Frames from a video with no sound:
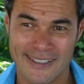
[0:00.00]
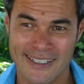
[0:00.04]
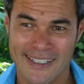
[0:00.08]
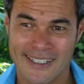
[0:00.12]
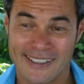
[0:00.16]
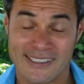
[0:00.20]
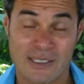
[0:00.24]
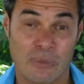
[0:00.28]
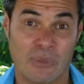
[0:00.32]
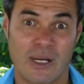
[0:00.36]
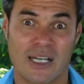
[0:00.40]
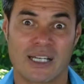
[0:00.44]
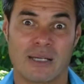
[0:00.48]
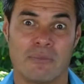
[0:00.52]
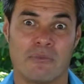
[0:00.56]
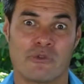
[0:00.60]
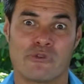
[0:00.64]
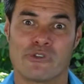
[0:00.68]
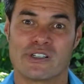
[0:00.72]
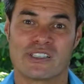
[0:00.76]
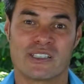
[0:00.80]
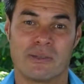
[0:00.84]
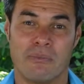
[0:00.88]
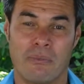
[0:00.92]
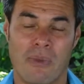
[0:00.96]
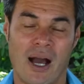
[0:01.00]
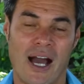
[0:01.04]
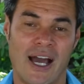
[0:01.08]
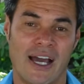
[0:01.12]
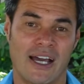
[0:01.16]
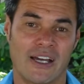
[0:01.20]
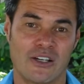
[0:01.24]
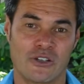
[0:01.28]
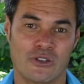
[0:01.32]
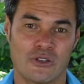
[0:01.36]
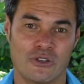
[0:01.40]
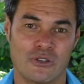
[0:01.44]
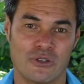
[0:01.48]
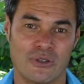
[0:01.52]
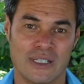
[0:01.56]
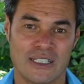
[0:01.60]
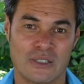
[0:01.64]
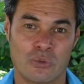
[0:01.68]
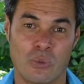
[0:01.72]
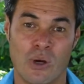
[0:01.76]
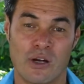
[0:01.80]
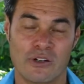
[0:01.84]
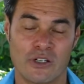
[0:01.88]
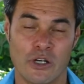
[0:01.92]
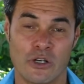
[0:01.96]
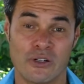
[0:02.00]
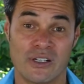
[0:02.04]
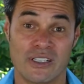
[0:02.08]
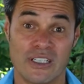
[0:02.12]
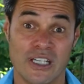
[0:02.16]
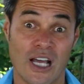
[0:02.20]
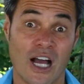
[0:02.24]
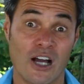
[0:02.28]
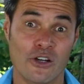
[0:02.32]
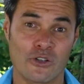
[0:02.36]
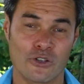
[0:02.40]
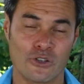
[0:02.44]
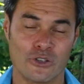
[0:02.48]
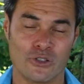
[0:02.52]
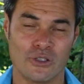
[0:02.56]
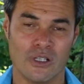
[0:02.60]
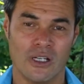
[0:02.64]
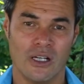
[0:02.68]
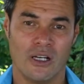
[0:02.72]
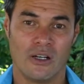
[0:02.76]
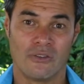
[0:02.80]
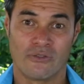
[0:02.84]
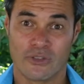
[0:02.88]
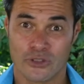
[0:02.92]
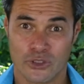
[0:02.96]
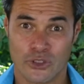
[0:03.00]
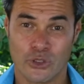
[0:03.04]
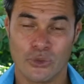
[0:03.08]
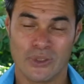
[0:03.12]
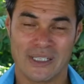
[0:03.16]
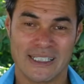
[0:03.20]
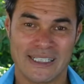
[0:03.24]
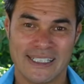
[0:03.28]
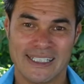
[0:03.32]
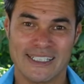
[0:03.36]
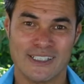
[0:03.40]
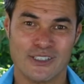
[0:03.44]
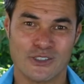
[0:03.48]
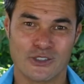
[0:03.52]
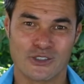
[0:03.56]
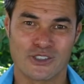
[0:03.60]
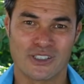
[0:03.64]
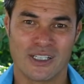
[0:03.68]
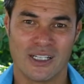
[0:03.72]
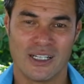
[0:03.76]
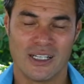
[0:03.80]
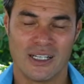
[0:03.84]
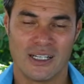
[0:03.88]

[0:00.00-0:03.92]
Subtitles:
Someone like a Marissa Mayer, who is well known at Yahoo for doing deals.